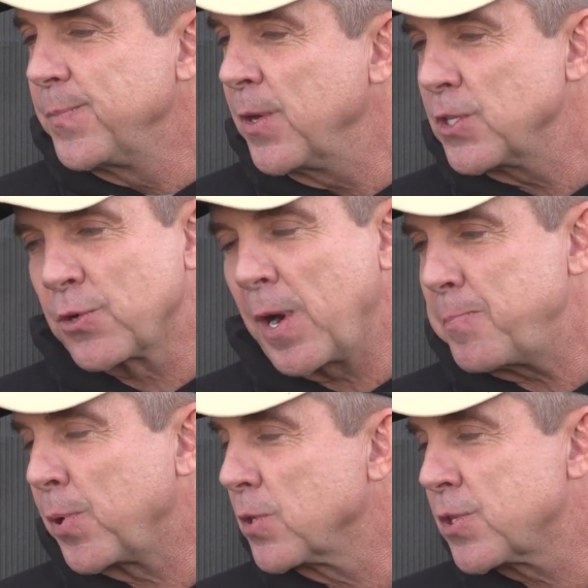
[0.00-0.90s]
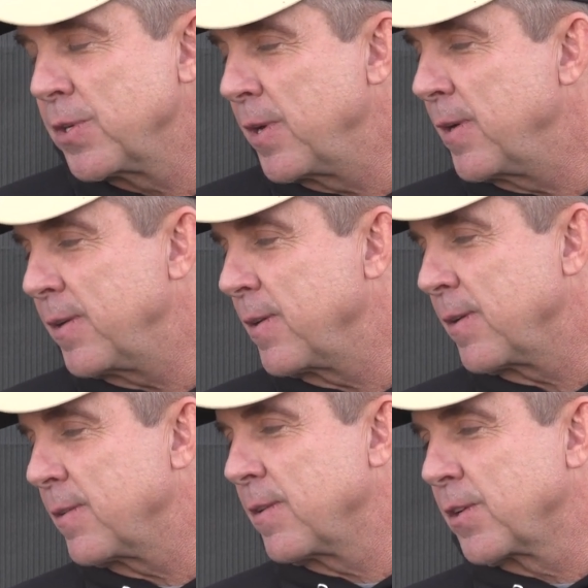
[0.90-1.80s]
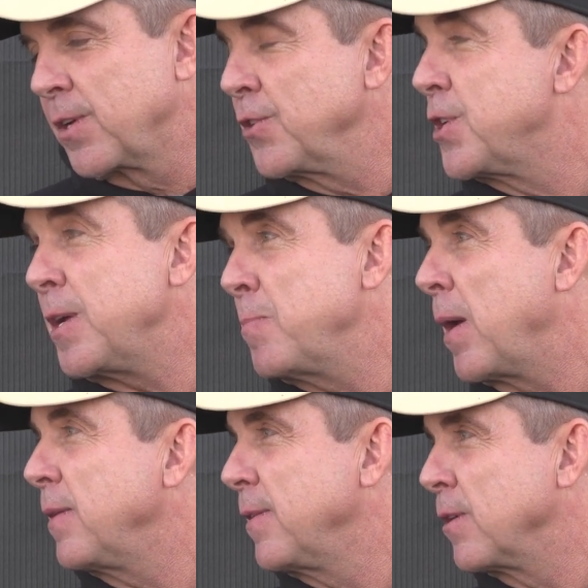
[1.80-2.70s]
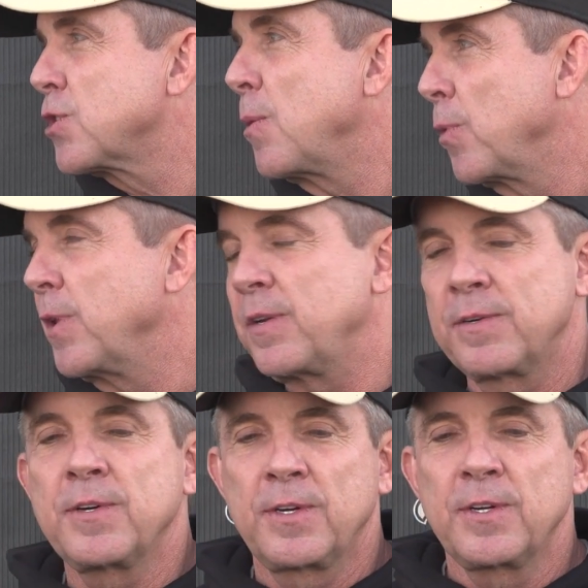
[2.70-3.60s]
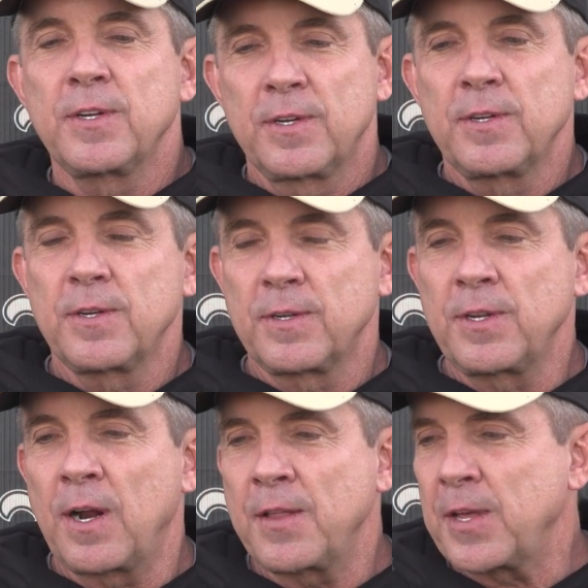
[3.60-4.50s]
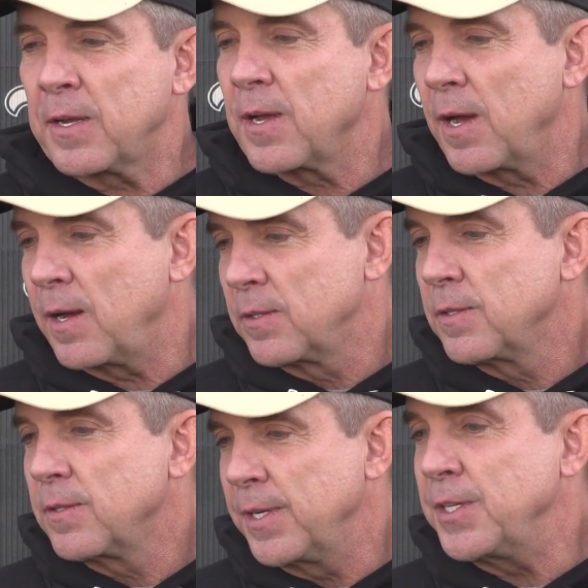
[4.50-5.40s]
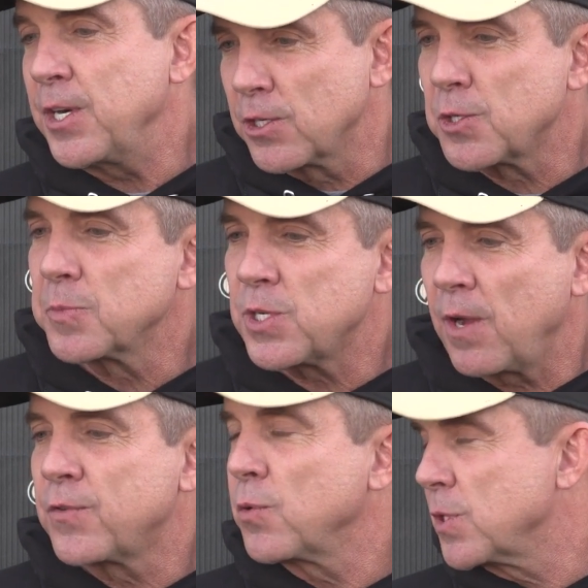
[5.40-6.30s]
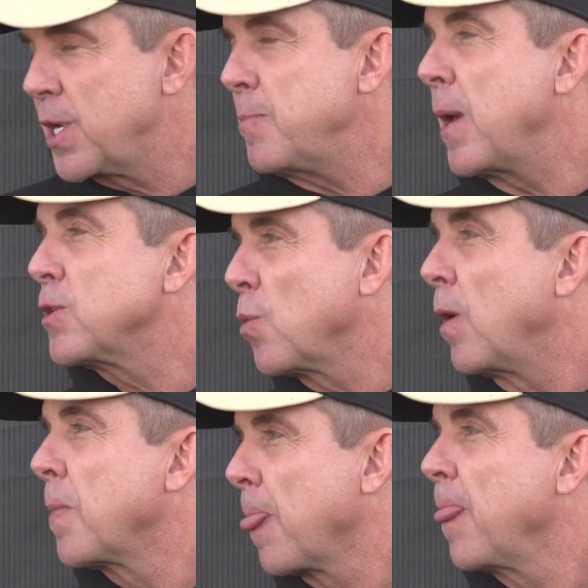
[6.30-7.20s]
he's a great person and a good teammate. You know, someone that, you know, I think endears himself to his teammates well.